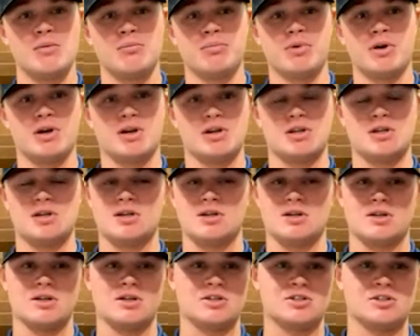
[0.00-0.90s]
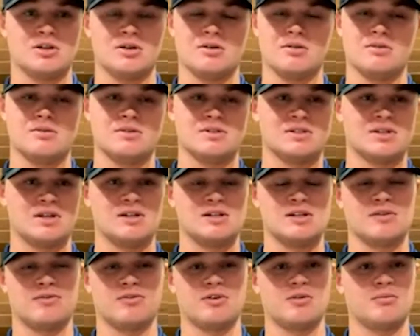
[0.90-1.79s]
but he chose a
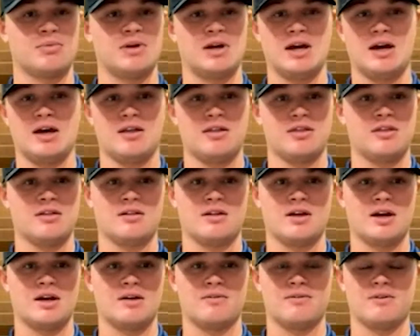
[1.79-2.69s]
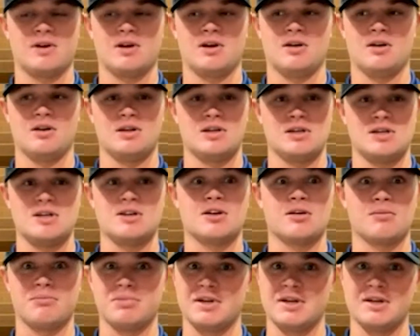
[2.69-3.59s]
different path in life, and he
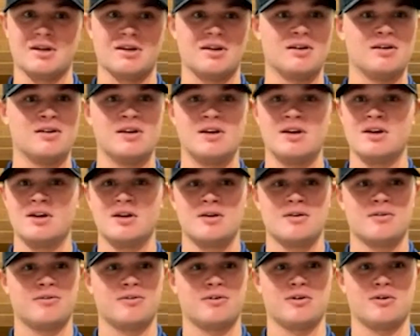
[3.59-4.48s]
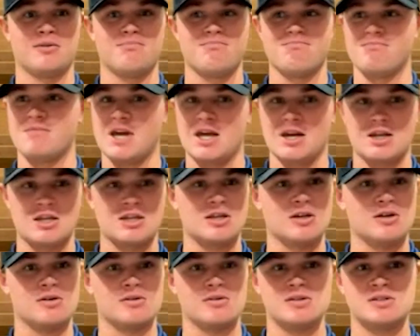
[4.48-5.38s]
competed for many
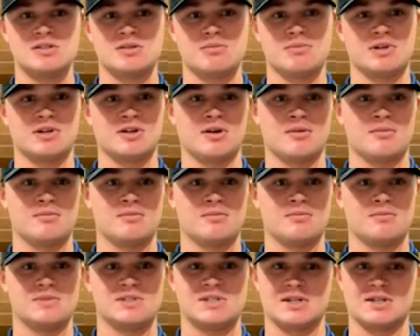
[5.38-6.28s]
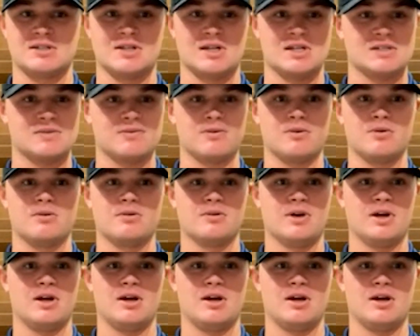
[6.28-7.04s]
years to become successful.